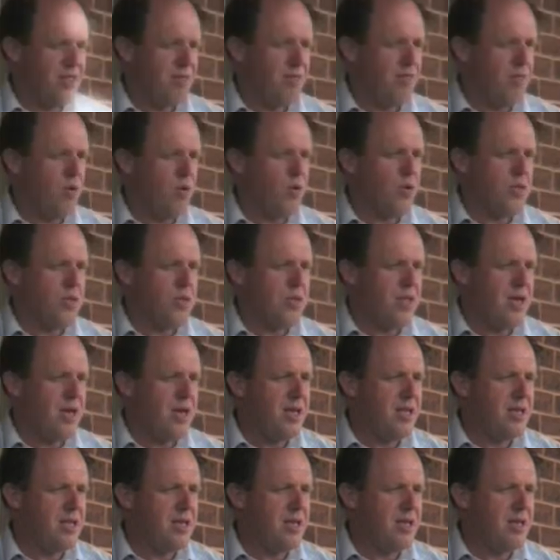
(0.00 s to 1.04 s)
the moth
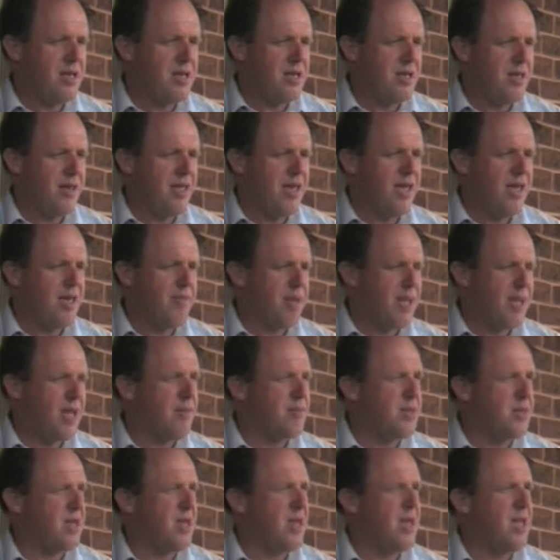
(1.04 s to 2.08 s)
lays an egg,
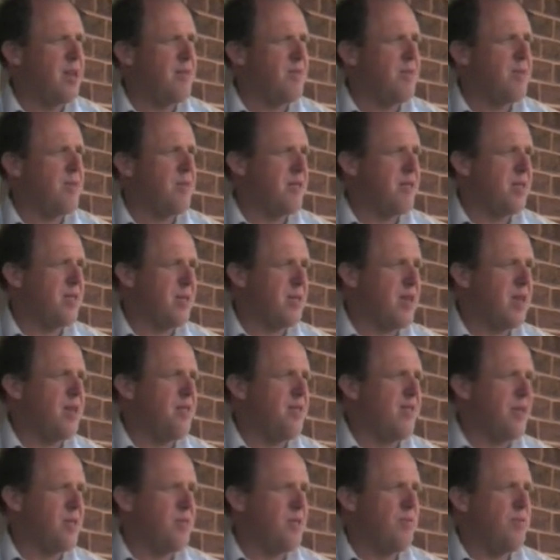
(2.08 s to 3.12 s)
becomes a caterpillar, the
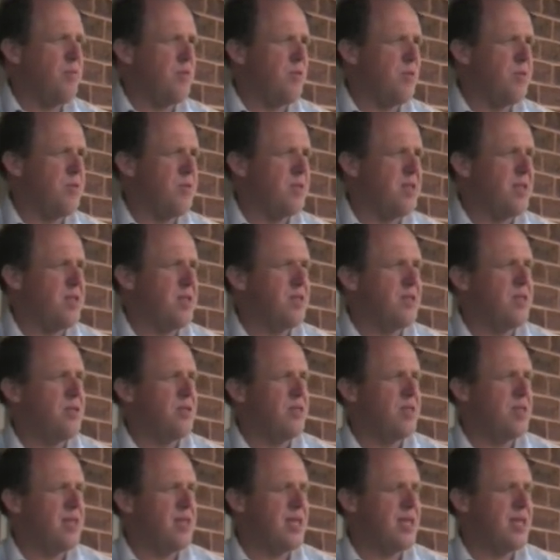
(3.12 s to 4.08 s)
caterpillar bores into